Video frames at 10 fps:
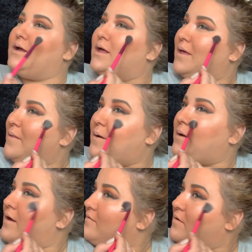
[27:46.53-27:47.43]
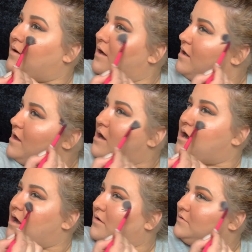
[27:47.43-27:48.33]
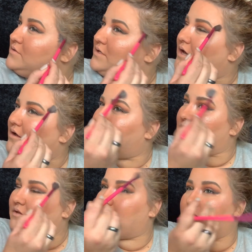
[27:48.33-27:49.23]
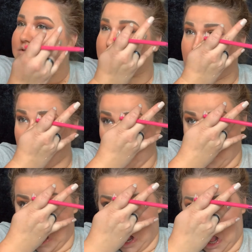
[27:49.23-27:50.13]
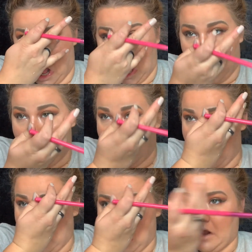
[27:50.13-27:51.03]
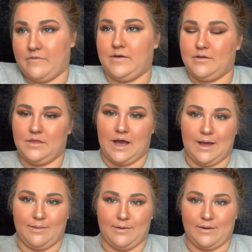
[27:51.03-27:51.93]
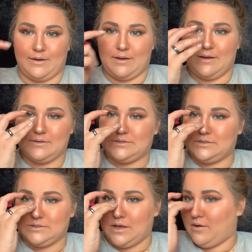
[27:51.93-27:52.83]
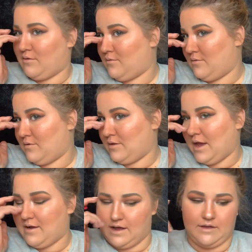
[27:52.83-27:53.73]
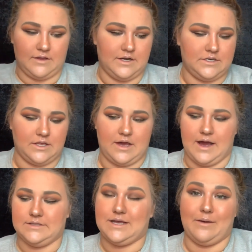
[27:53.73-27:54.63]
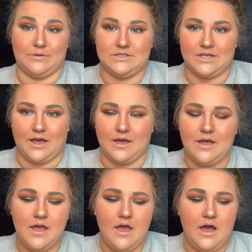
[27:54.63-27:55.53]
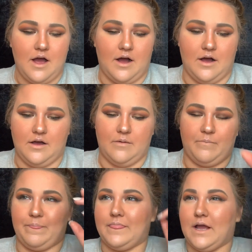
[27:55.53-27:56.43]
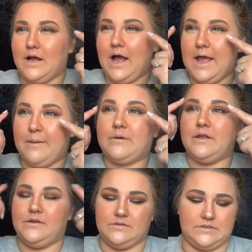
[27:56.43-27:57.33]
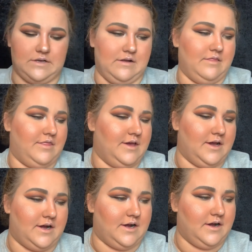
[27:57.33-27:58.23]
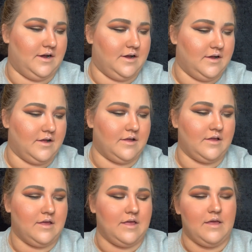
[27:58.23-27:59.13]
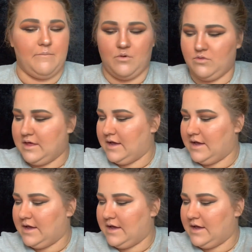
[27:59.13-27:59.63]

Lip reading: that we have going on here, because yeah, like I said, not a fan of the eye look. So yeah, highlighted to the gods, I would say. I am gonna use the Moonlight